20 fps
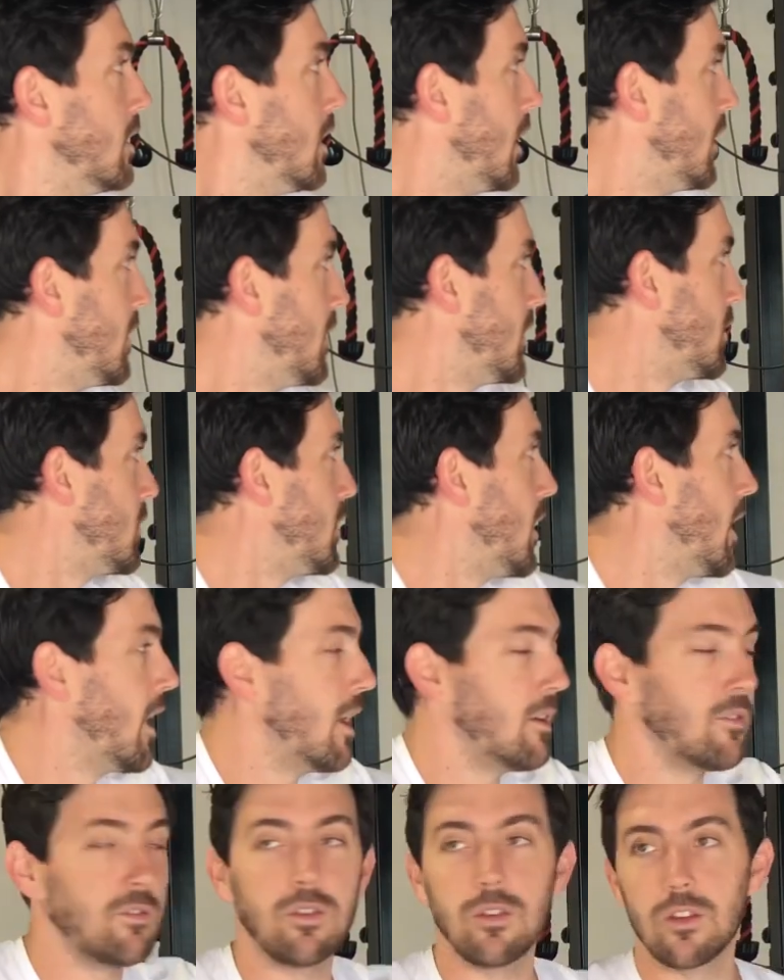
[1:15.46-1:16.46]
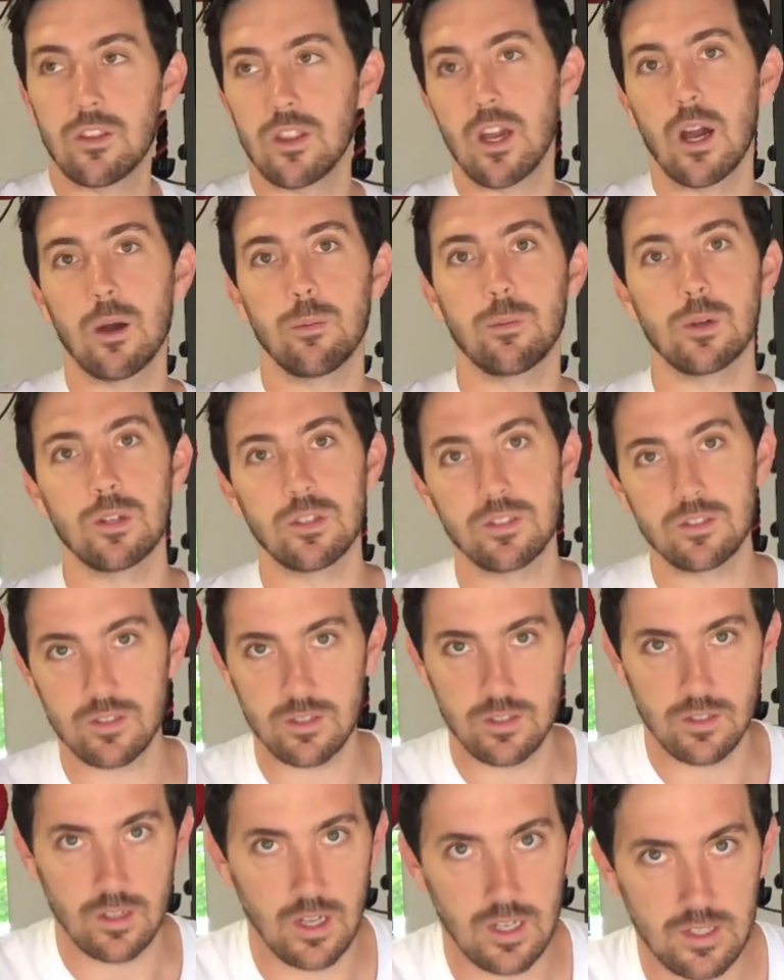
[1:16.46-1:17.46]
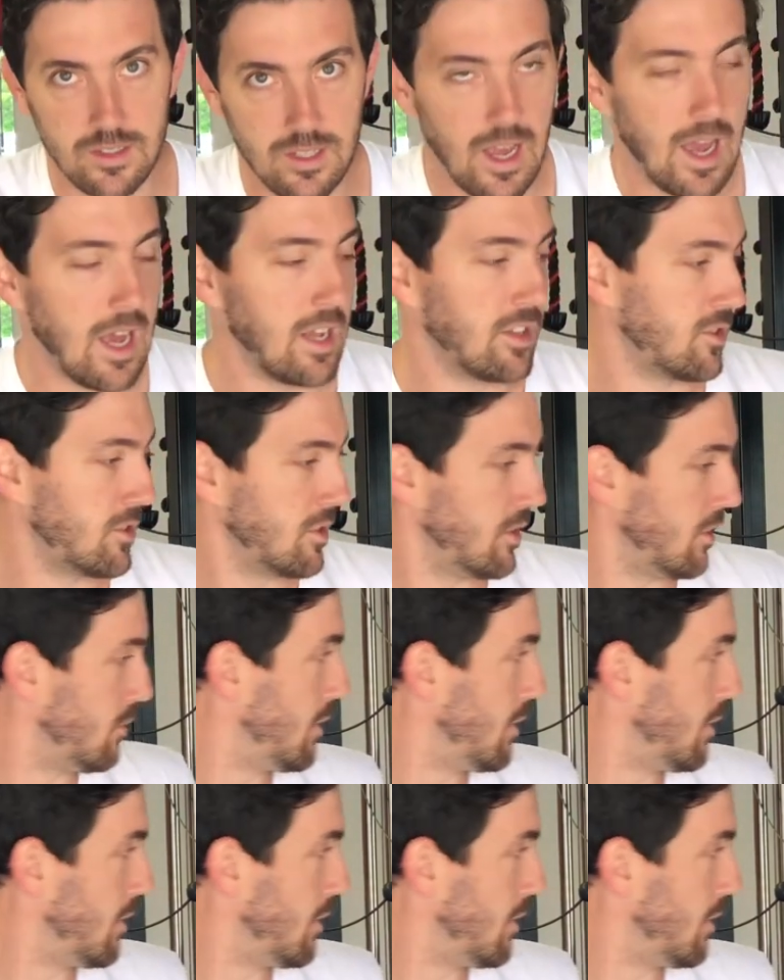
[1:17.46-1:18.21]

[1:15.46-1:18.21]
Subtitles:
And then you have the uppers attached, they're